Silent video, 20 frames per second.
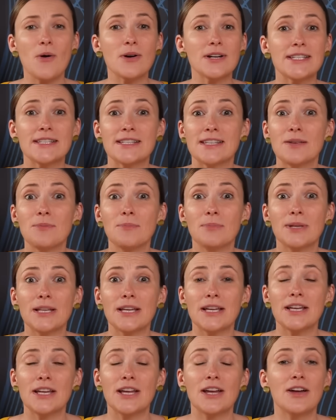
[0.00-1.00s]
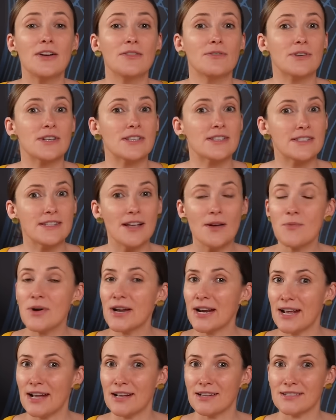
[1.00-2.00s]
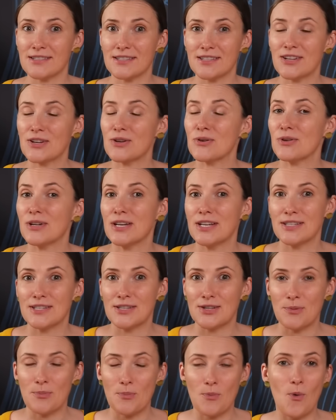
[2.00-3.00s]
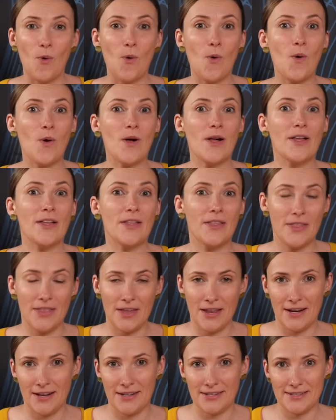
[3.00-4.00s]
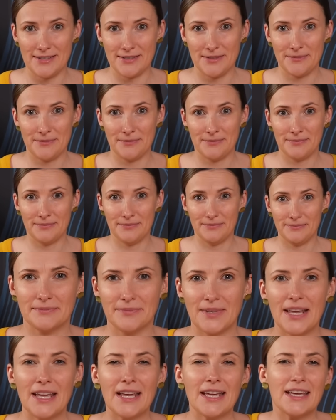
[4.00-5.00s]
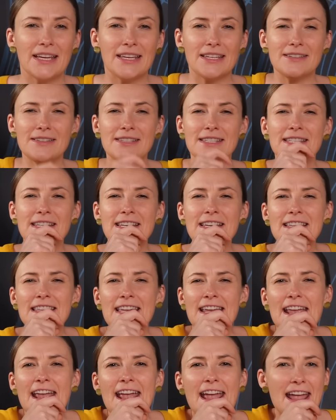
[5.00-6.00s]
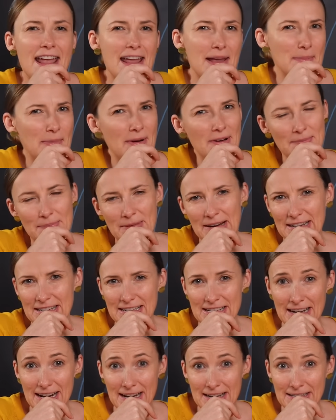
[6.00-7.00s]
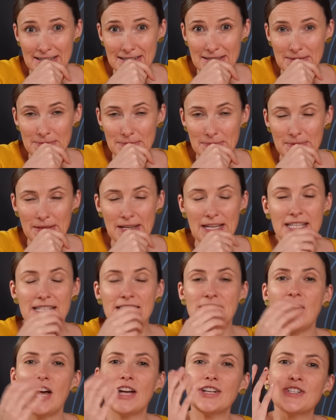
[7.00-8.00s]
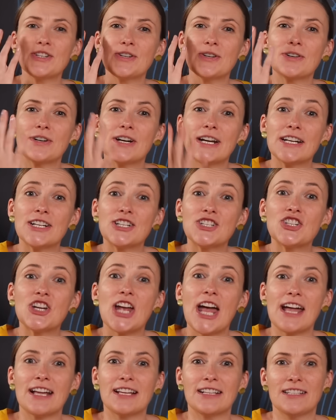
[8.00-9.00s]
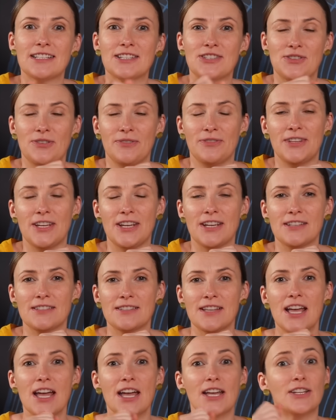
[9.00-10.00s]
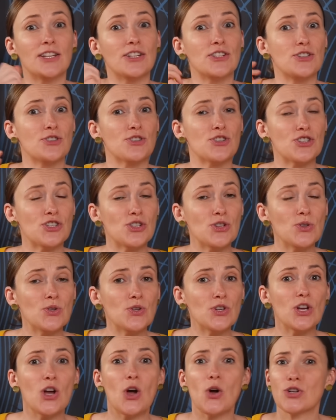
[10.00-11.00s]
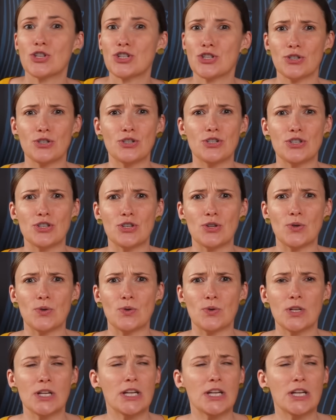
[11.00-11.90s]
or simply for someone else who needs it more than us. You see, the aim of my channel is not to create a checklist of things that you should or shouldn't do.